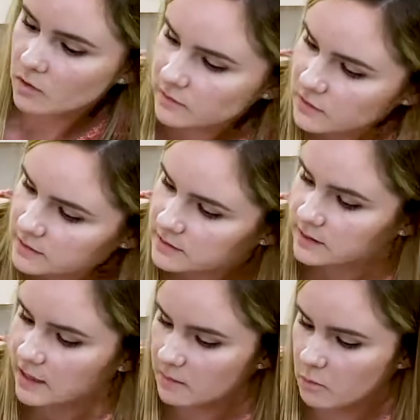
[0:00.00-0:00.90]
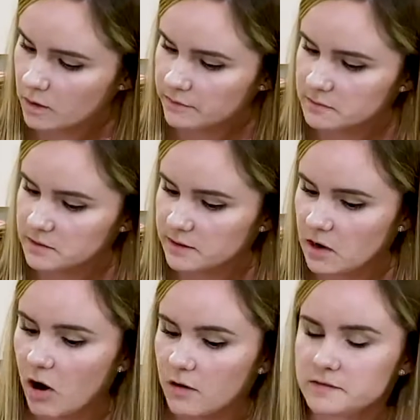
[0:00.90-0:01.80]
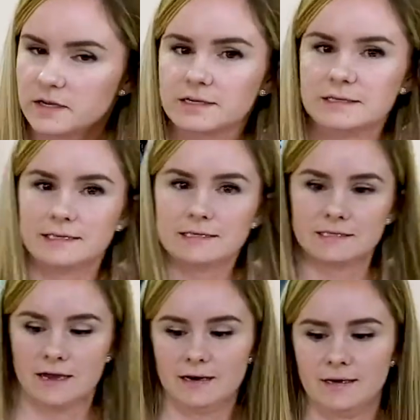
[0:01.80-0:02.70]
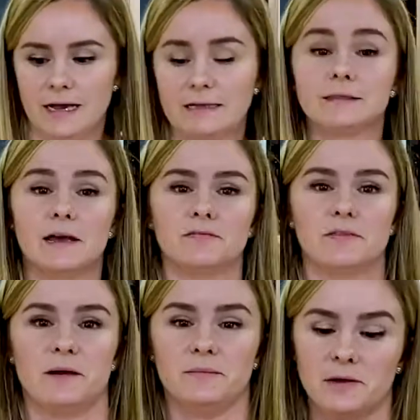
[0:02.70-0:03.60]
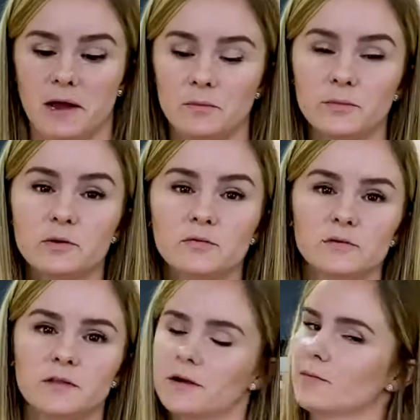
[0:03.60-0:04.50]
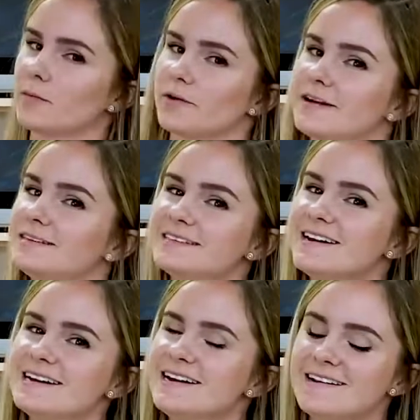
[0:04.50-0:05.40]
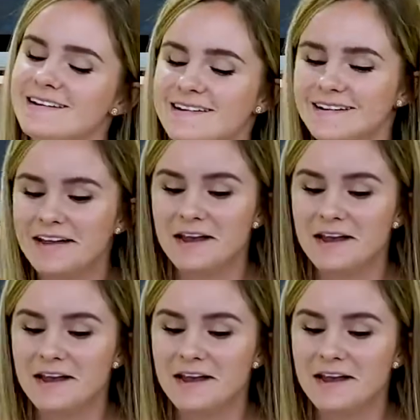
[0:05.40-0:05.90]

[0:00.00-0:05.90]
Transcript: hopefully you can see, I want them to be offset to the side. I love them. Look how beautiful they are, but we're not done.